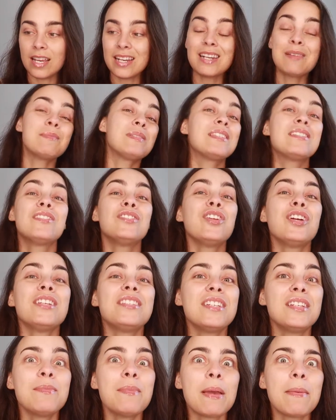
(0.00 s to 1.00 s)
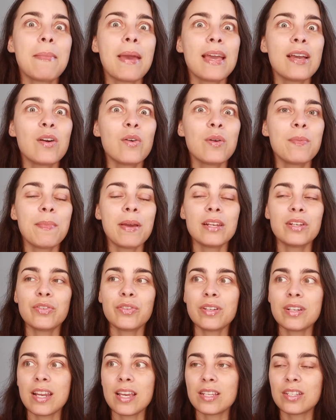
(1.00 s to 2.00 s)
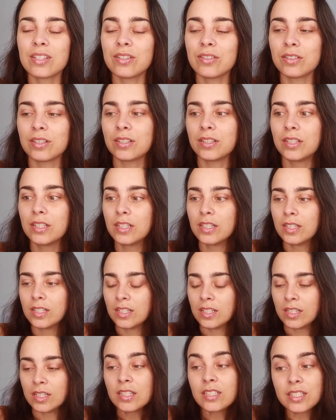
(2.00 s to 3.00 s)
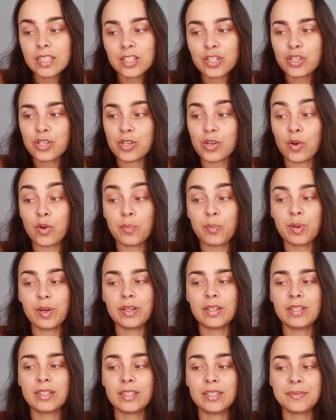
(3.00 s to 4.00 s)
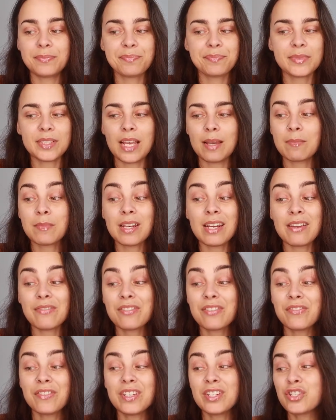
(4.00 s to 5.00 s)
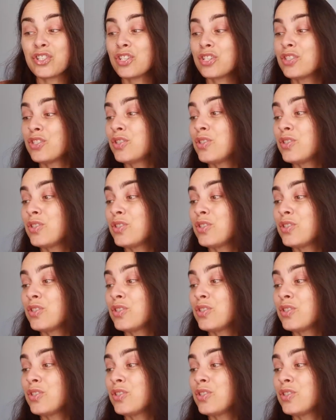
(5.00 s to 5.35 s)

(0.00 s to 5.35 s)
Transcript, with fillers: and I'm still not done my mango and mandarin nectar dish soap. I'm gonna have to finish it